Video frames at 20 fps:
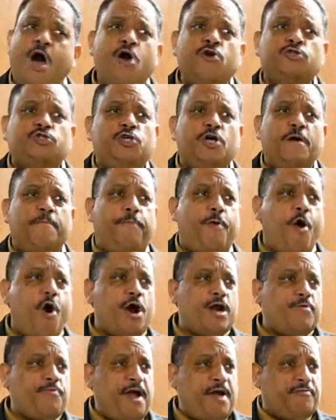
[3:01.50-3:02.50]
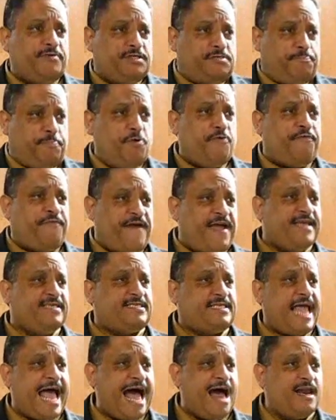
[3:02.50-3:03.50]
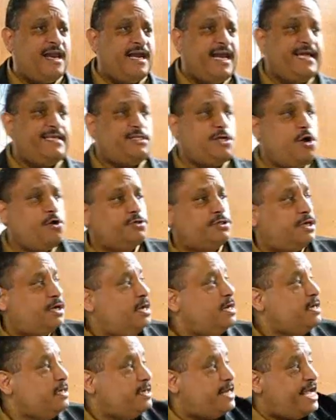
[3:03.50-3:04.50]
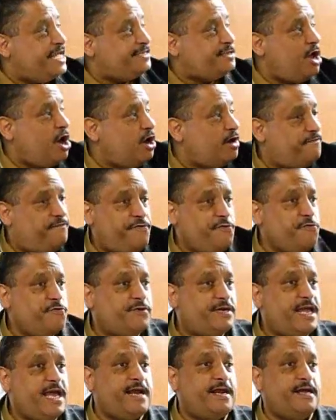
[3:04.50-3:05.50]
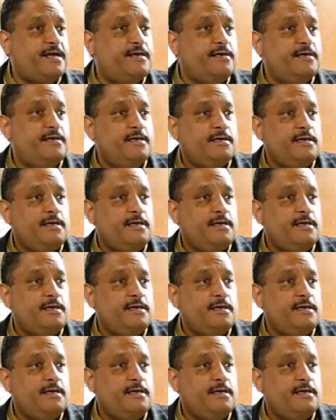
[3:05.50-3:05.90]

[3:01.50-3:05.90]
gone to a party where it was buffet style and they told you, there's all the food, get it.